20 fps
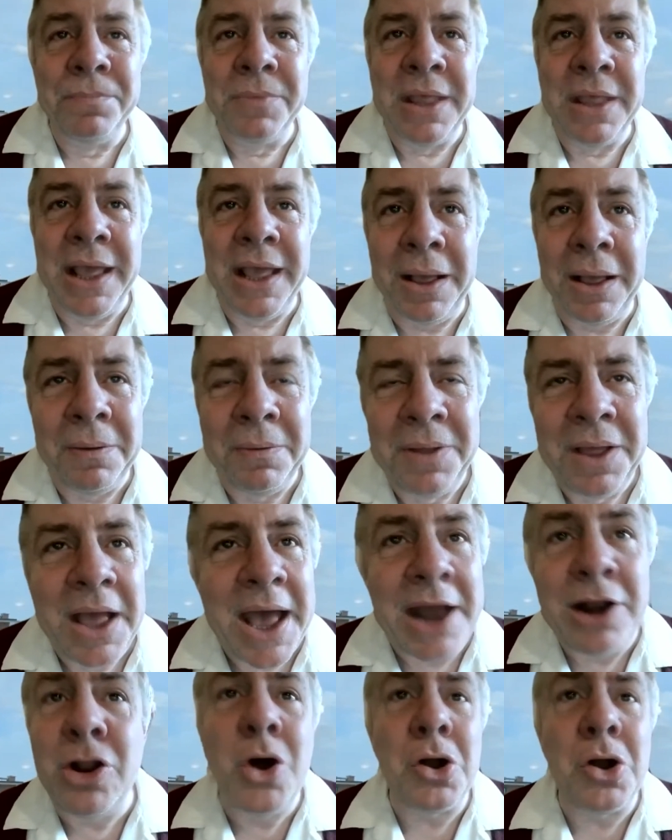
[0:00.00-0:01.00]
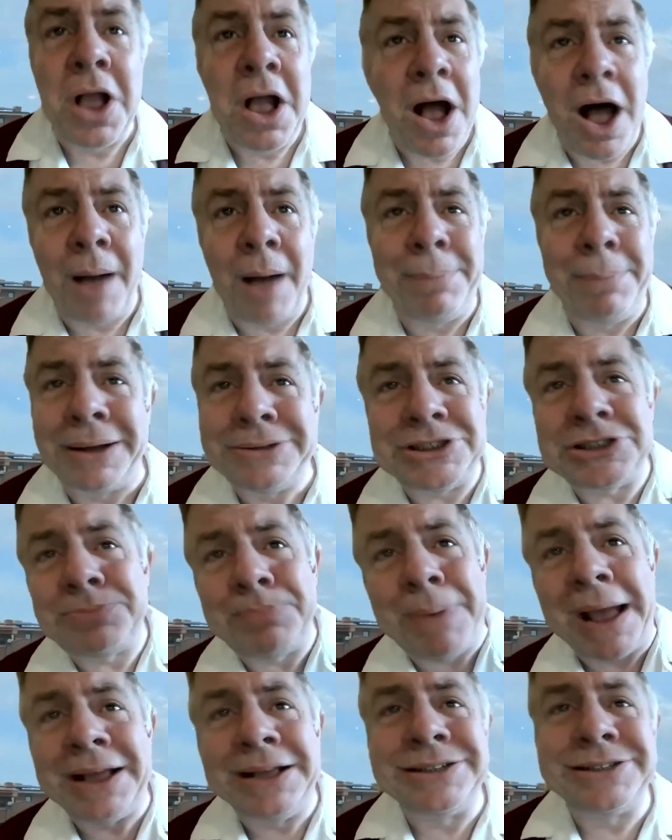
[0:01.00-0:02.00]
Yeah. And look, our budget's
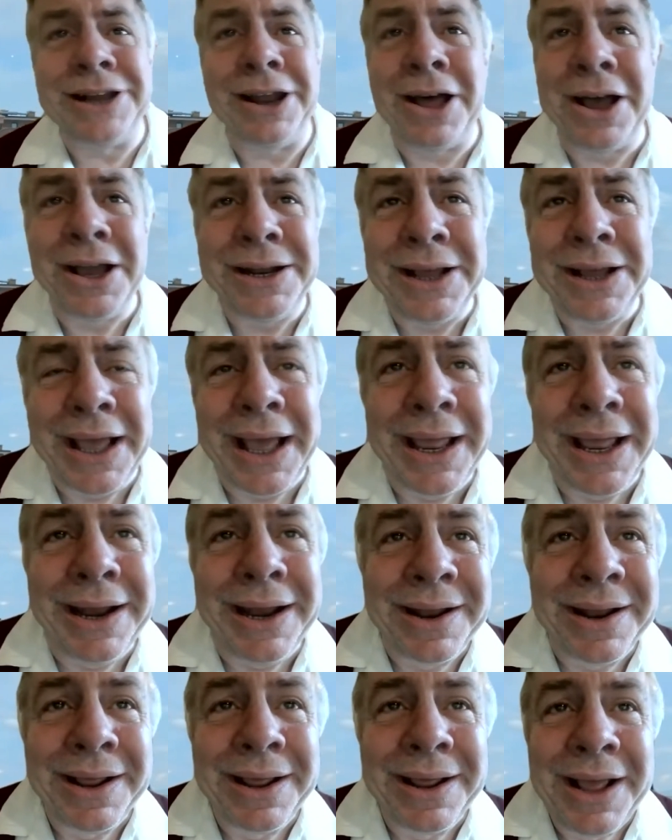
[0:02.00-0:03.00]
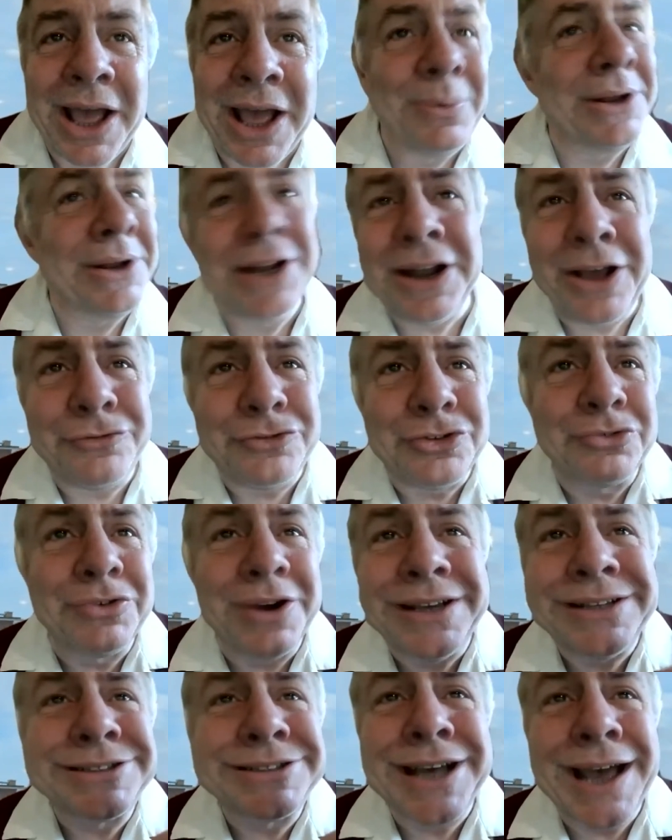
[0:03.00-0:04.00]
back into line again. And we didn't have to
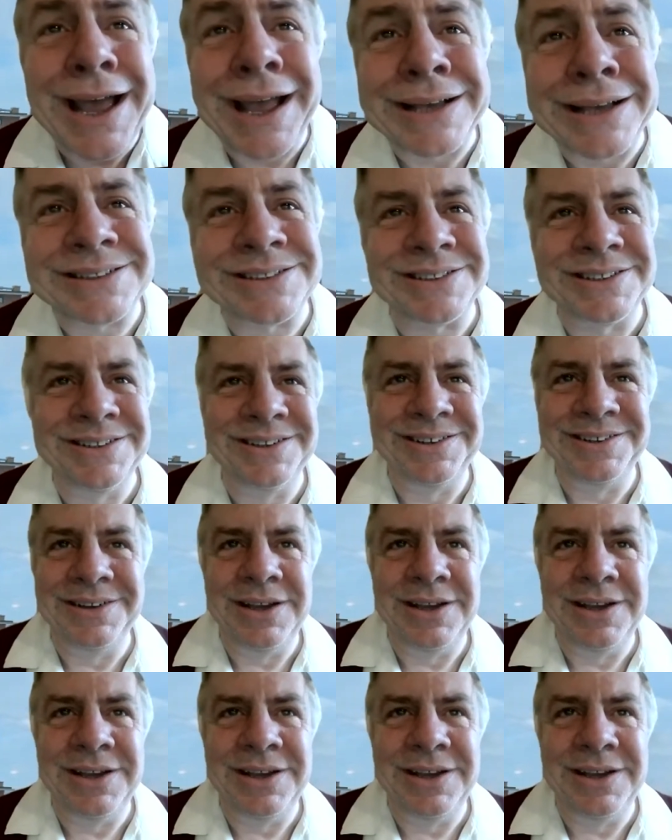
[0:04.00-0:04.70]
raise tax.